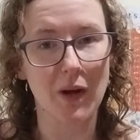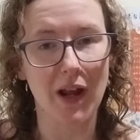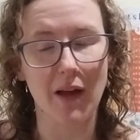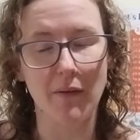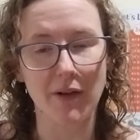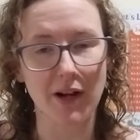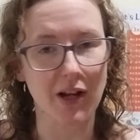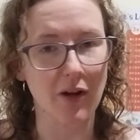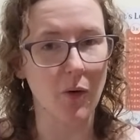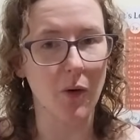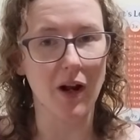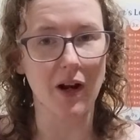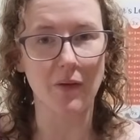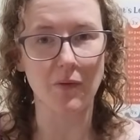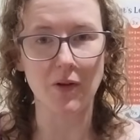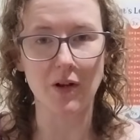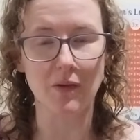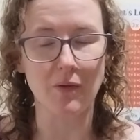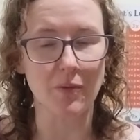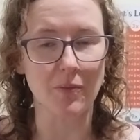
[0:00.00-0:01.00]
We have it in quite a
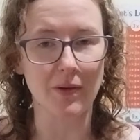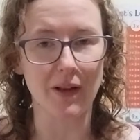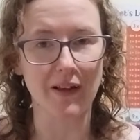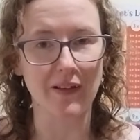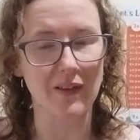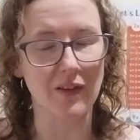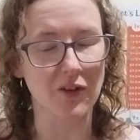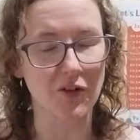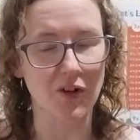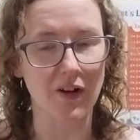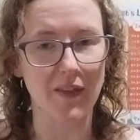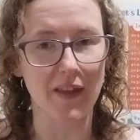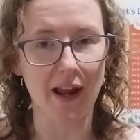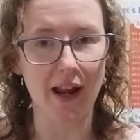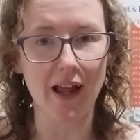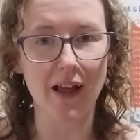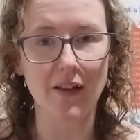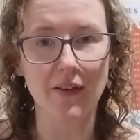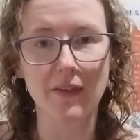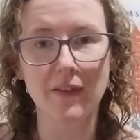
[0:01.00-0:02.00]
few different places around
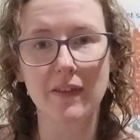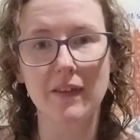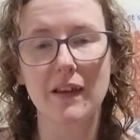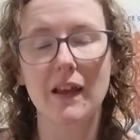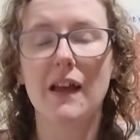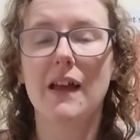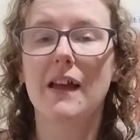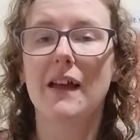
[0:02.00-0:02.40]
the house.